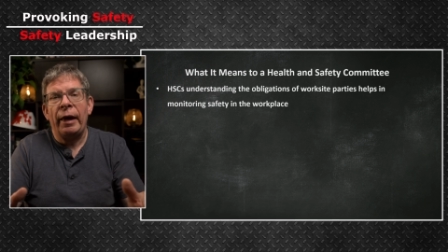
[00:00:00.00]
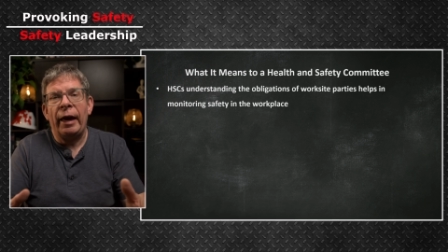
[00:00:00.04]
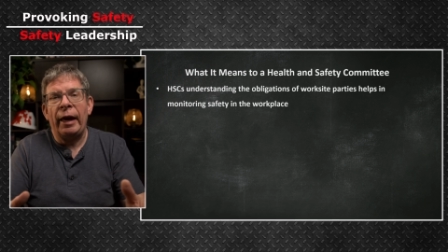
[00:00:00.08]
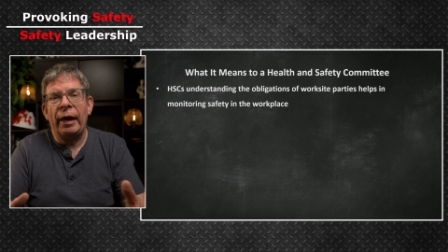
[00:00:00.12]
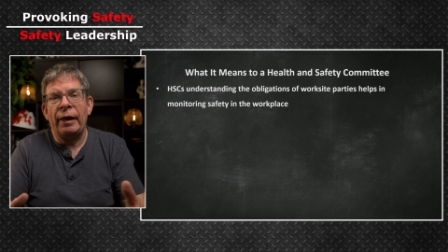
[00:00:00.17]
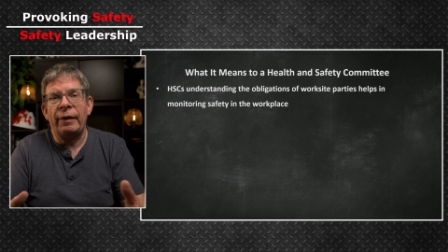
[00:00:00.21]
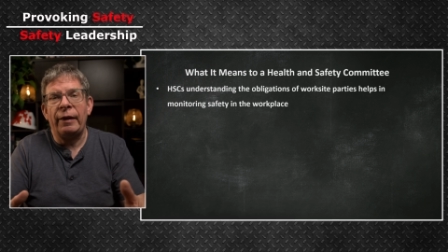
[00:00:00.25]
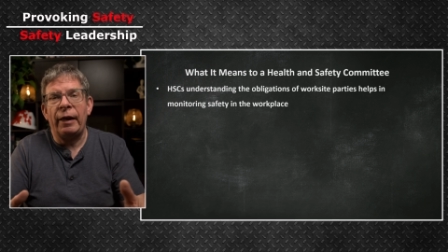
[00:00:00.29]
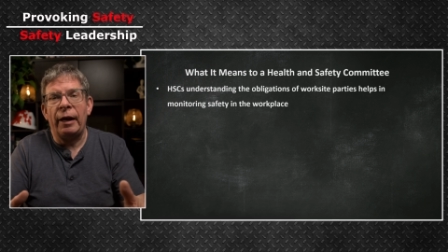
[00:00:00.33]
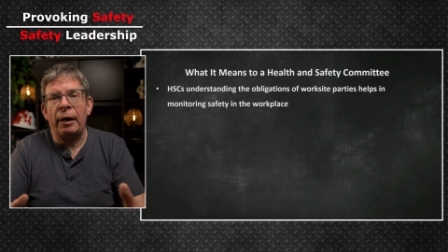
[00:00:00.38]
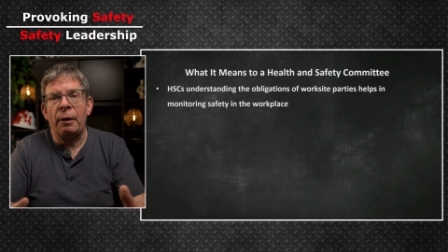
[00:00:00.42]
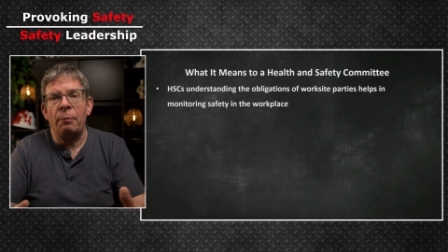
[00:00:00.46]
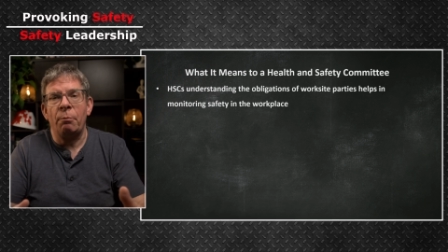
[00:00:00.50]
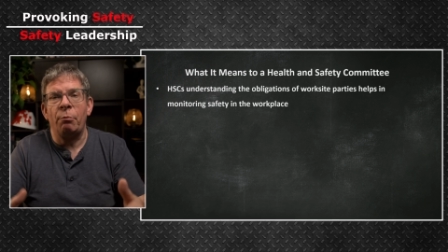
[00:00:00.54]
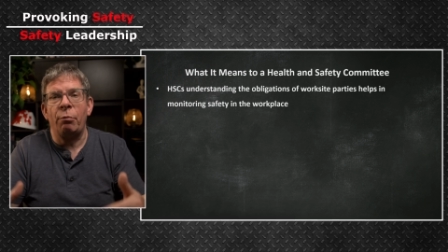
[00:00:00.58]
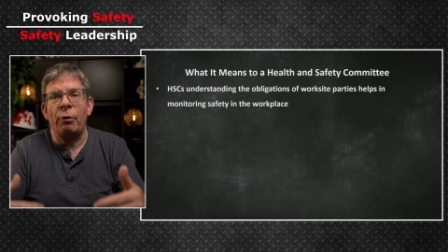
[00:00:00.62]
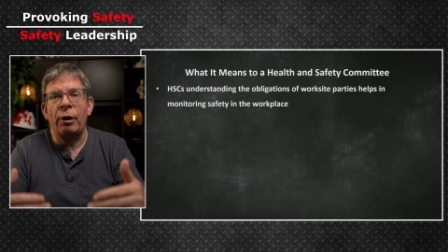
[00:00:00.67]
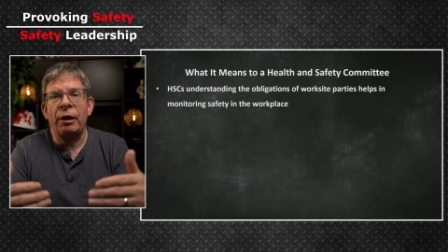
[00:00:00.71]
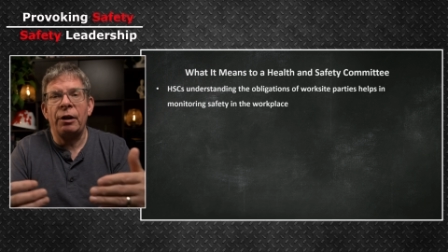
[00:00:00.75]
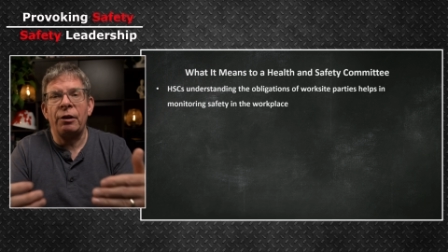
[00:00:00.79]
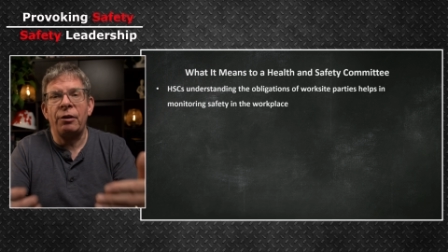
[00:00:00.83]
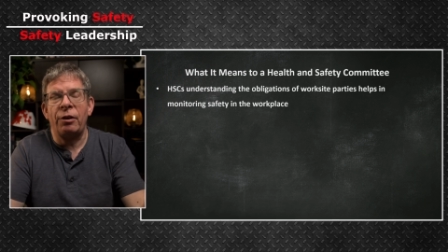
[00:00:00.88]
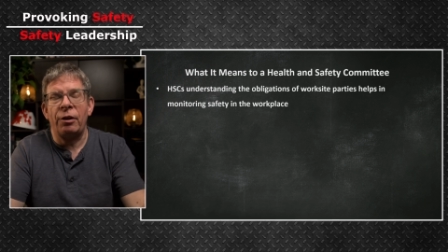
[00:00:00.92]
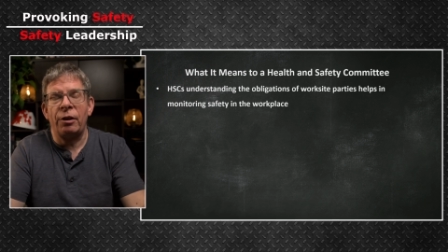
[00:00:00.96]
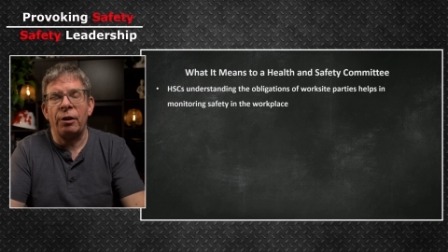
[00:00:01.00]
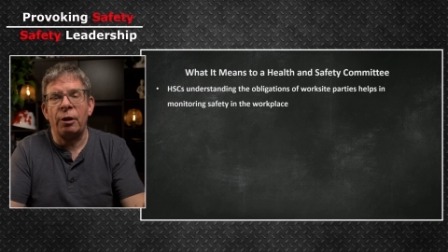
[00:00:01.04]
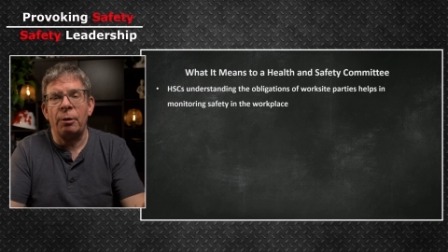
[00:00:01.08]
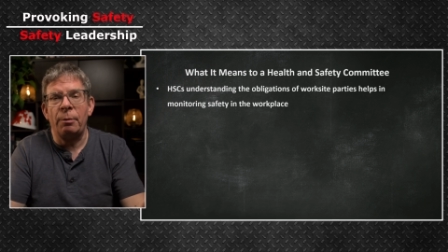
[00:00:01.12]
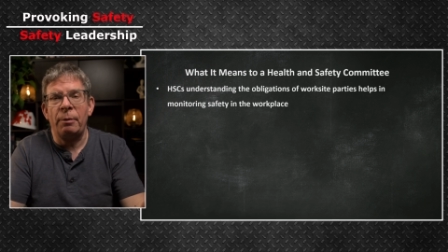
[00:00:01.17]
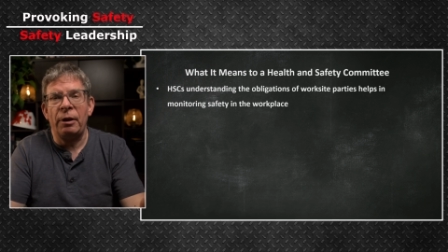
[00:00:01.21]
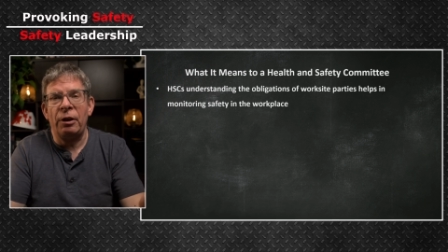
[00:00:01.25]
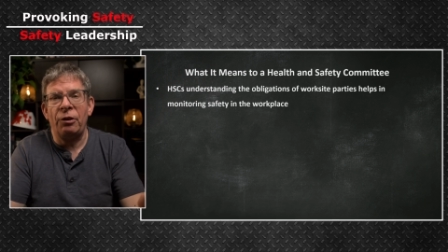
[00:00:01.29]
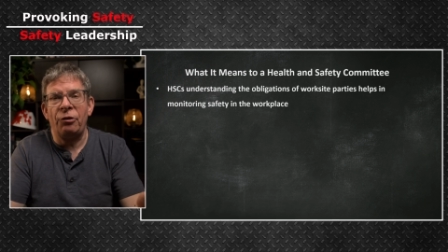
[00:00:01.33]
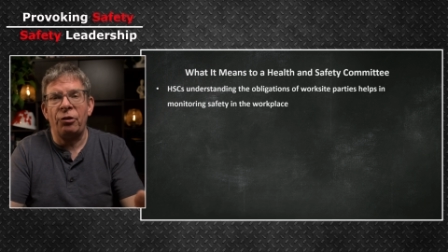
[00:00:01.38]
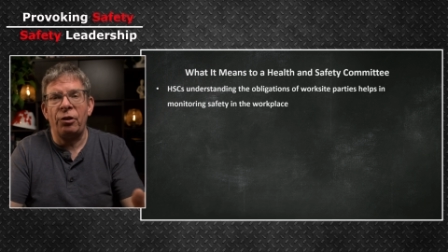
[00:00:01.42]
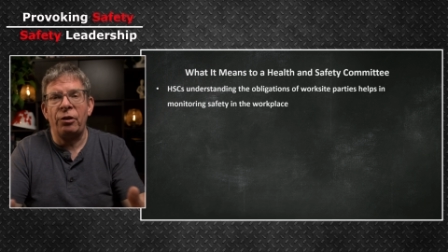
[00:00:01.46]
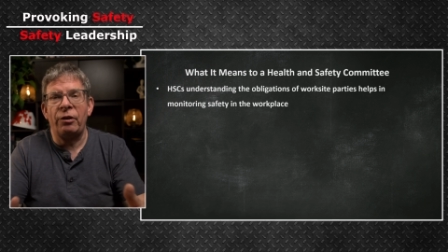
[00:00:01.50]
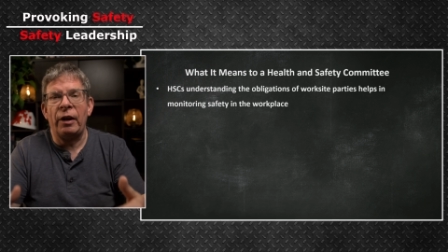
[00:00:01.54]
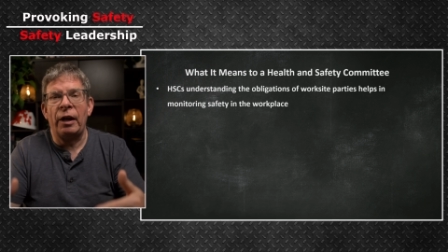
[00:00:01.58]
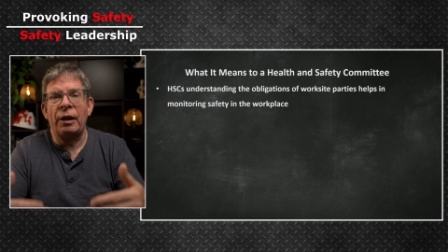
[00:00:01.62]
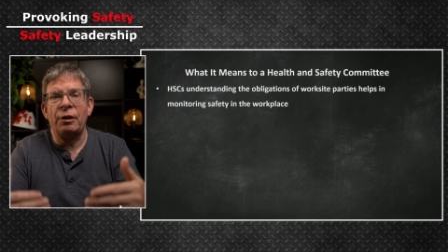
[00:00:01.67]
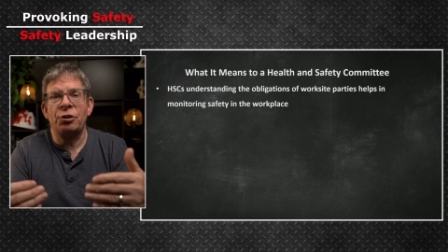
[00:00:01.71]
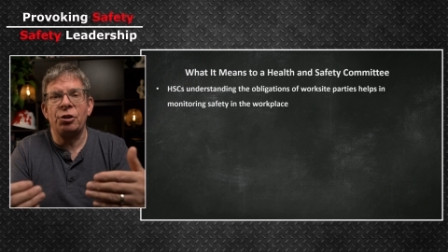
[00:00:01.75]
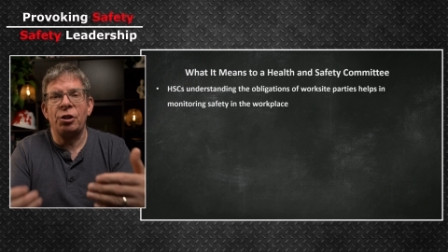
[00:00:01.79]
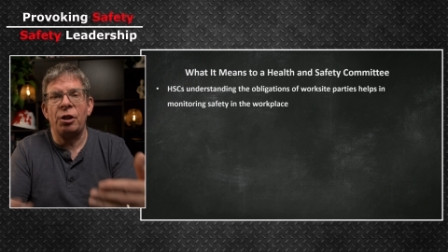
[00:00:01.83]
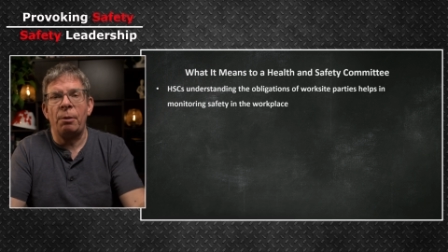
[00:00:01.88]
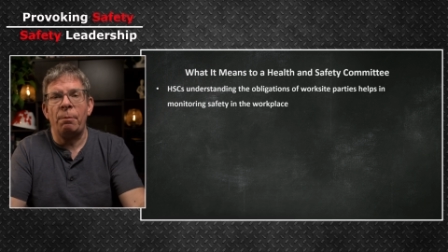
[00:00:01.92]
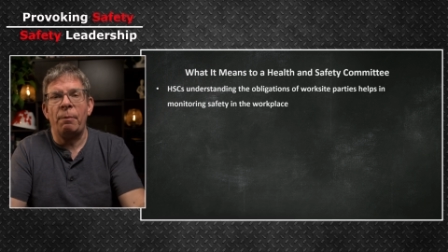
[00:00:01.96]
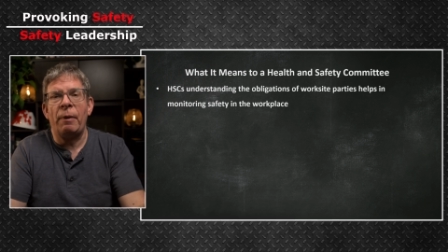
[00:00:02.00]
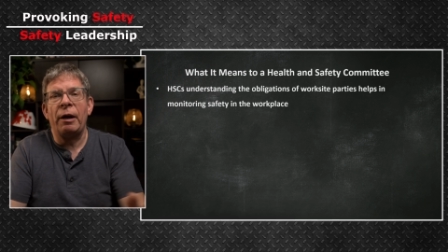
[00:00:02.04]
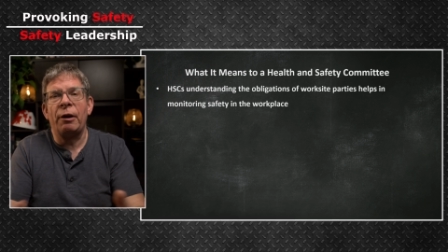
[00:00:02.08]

and then bring it to the committee's attention and